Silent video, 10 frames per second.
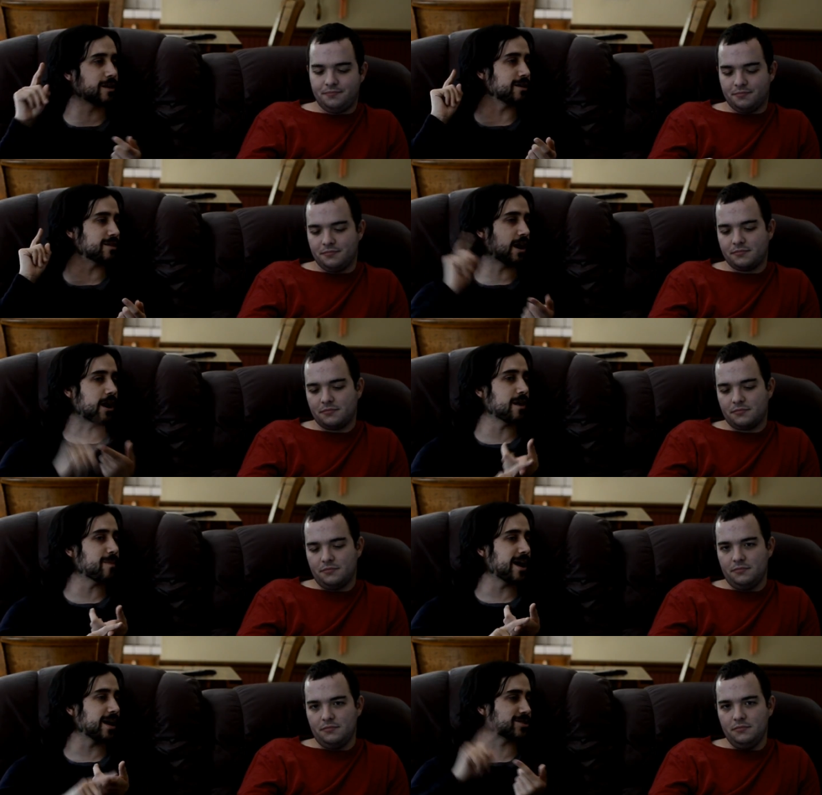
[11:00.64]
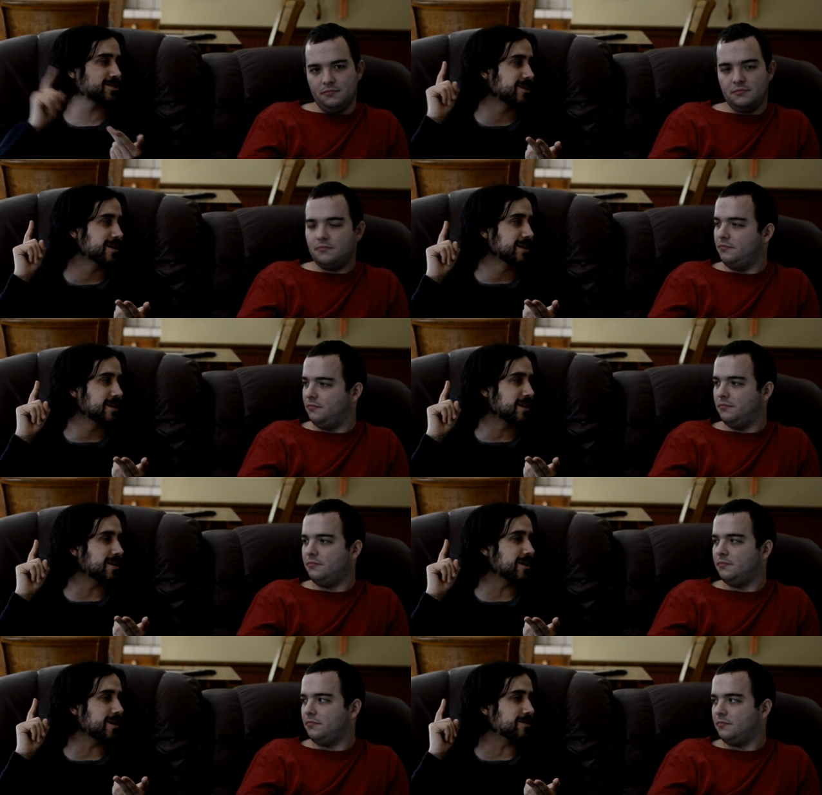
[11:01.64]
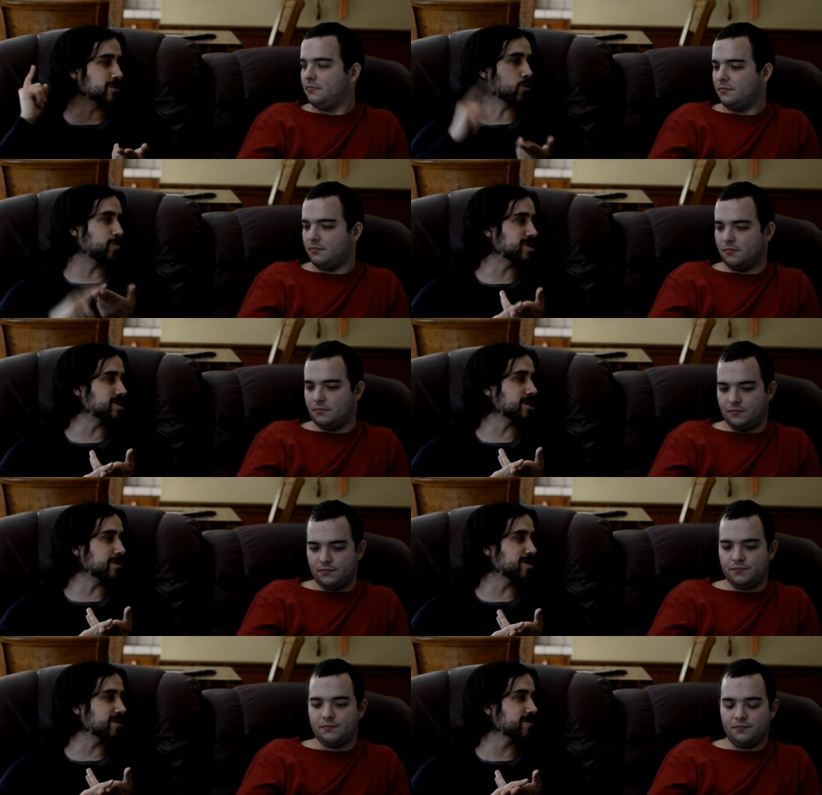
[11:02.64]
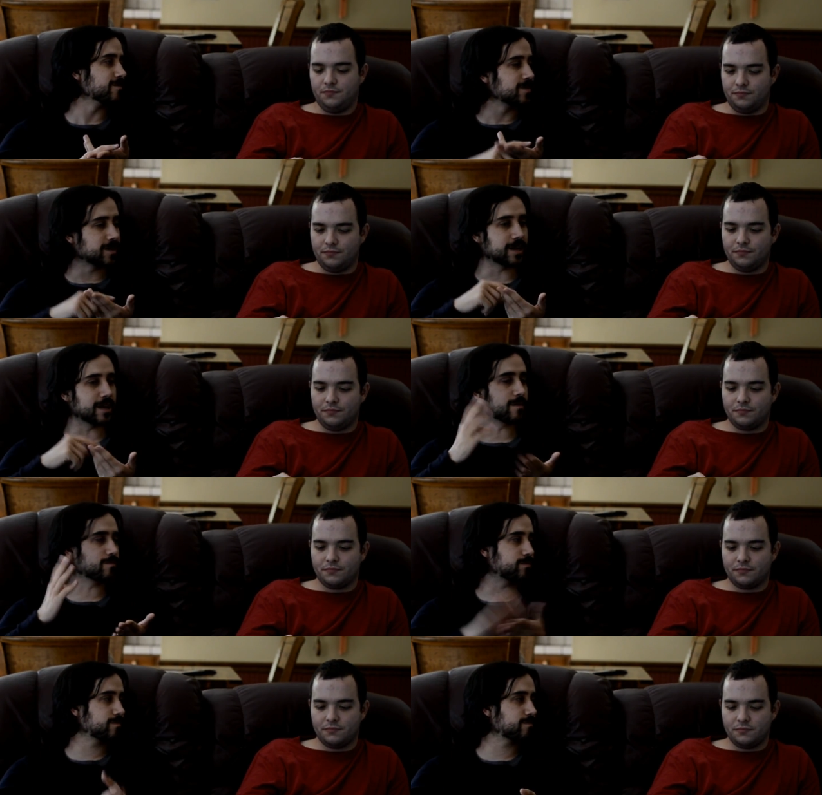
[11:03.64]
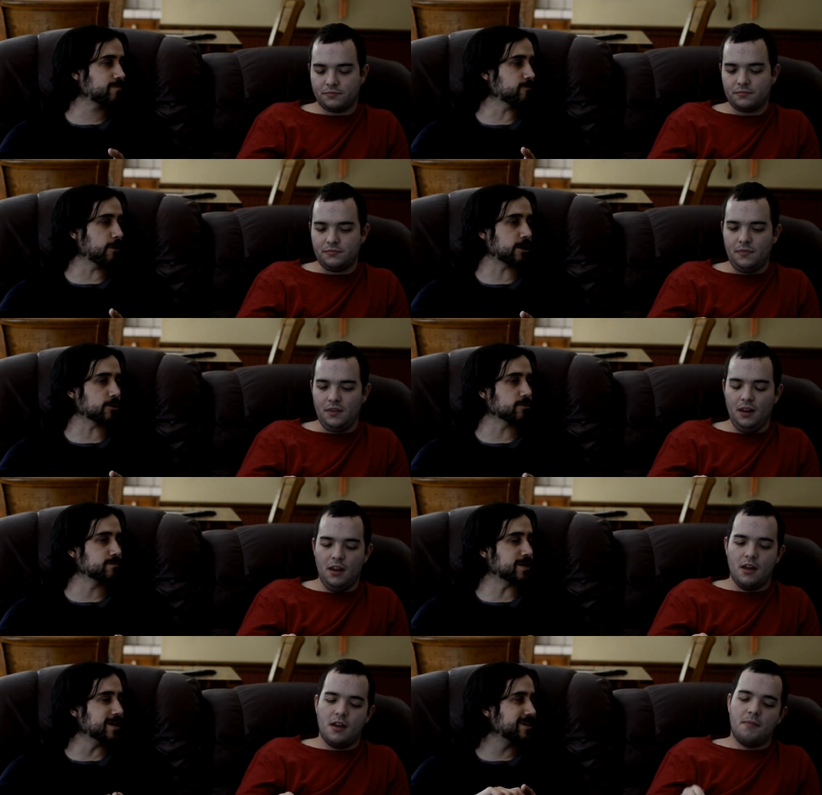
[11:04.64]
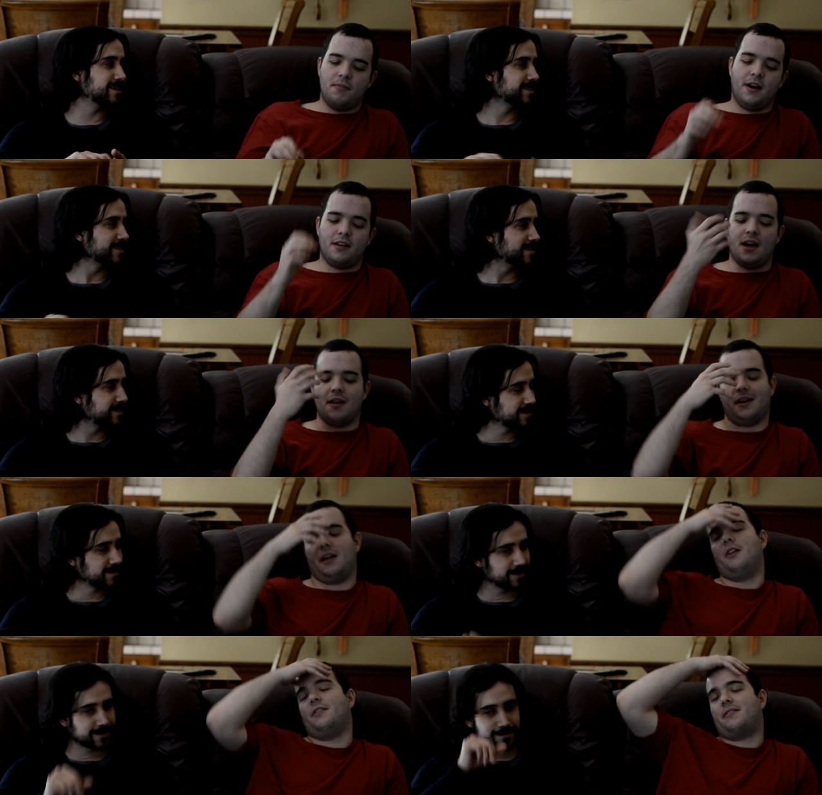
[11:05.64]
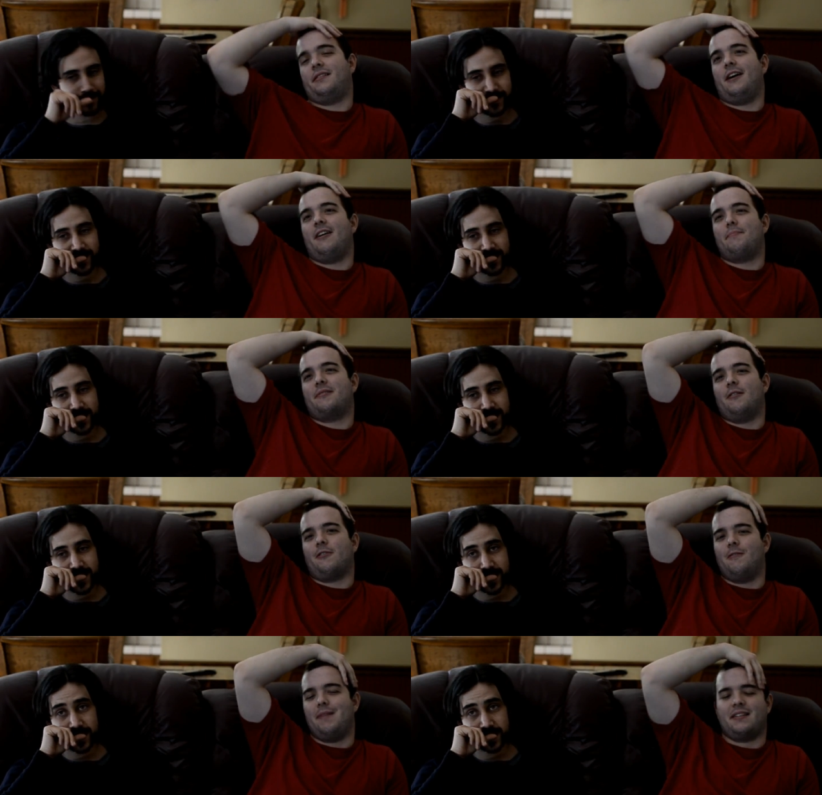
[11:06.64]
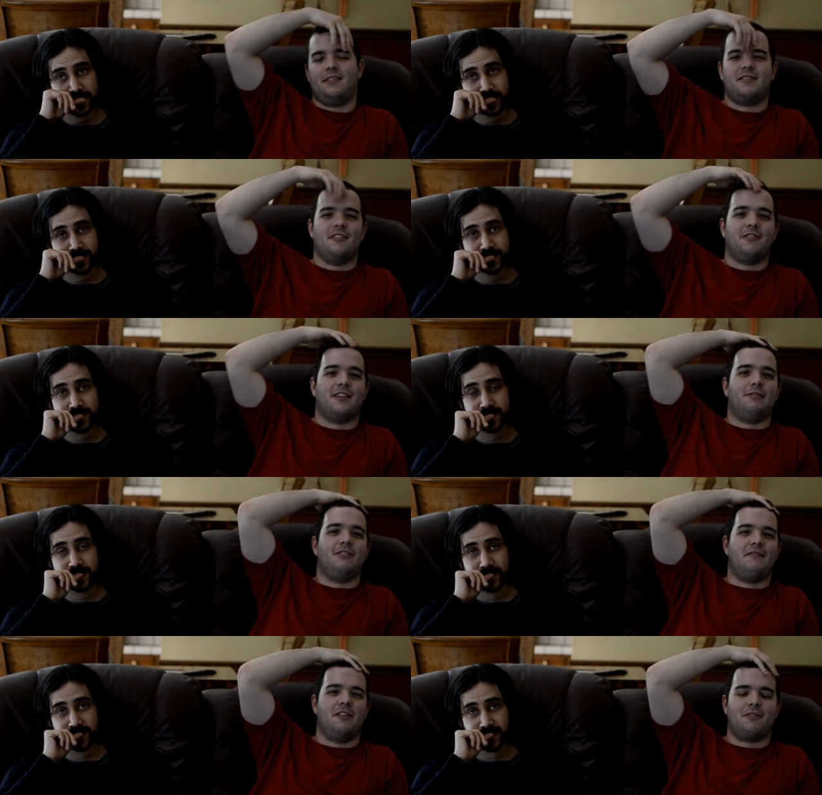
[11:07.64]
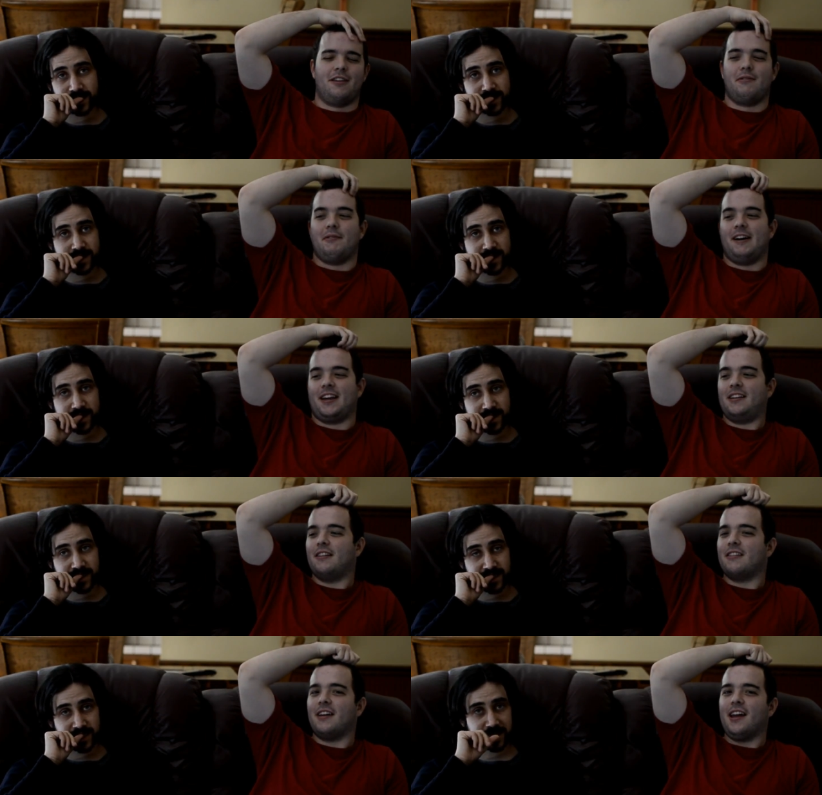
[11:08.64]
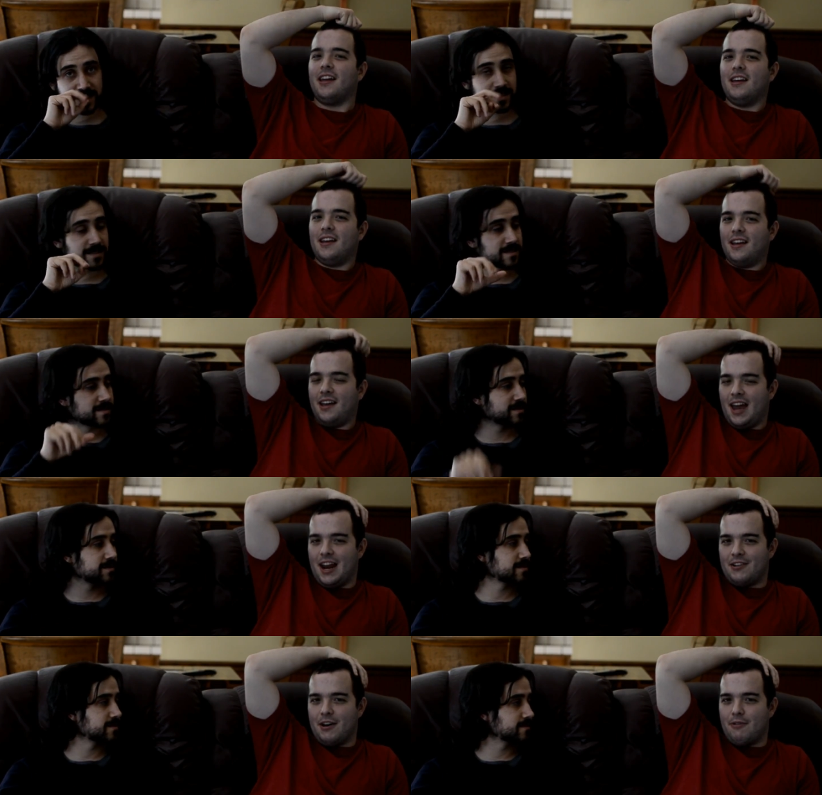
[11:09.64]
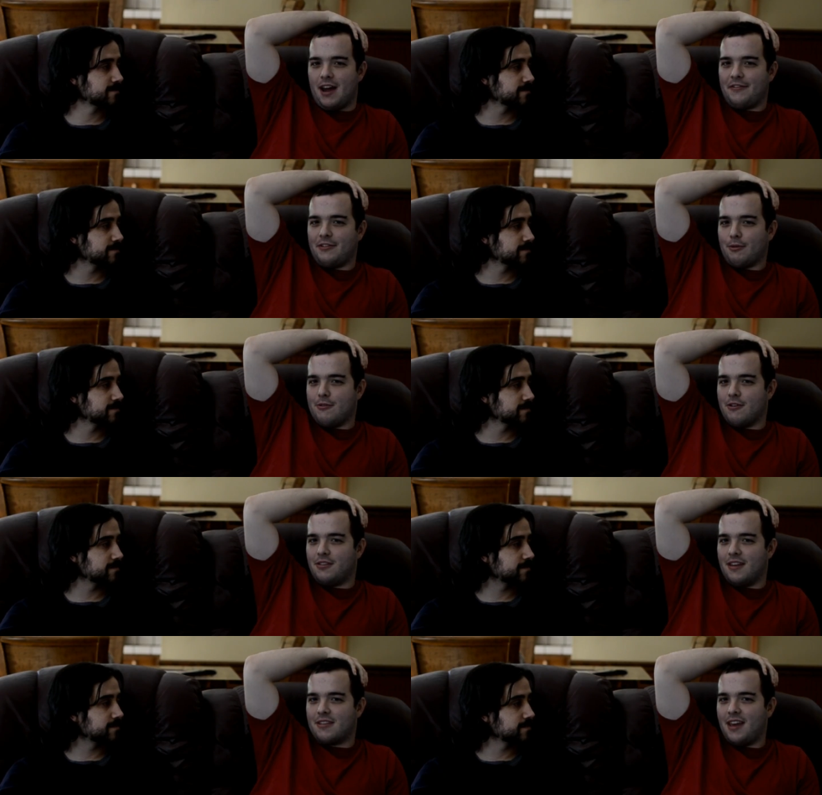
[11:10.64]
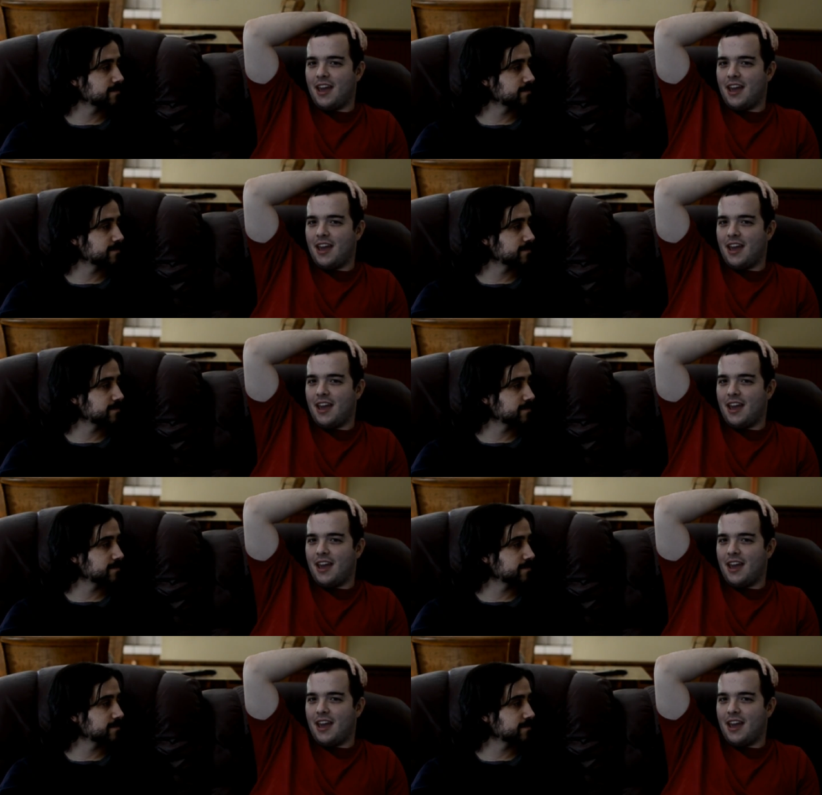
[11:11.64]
Speaker 1: like the IMAX, mm-hmm. uh, the Dolby Cinema, mm-hmm. and regular.
Speaker 2: But yeah, like all this entire episode, going back to this though, because we do have other things we want to get done today, and I don't want to have to record this